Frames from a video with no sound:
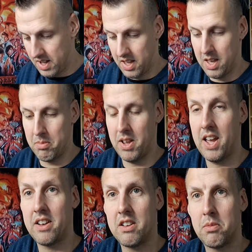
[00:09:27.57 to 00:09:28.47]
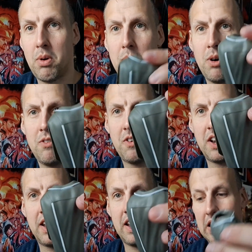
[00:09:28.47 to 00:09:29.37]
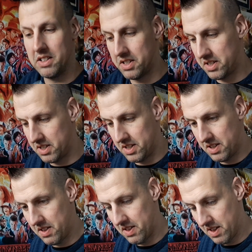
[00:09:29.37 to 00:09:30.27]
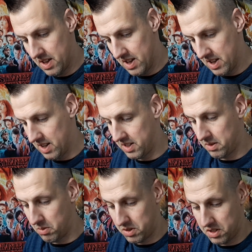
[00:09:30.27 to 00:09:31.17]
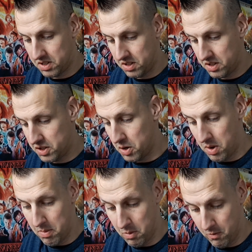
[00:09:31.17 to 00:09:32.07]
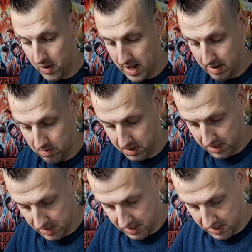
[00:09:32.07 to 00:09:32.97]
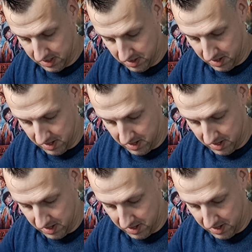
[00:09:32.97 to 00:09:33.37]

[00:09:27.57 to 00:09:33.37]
Yep, the head does pop off, and then that's, so we'll just do him without this so you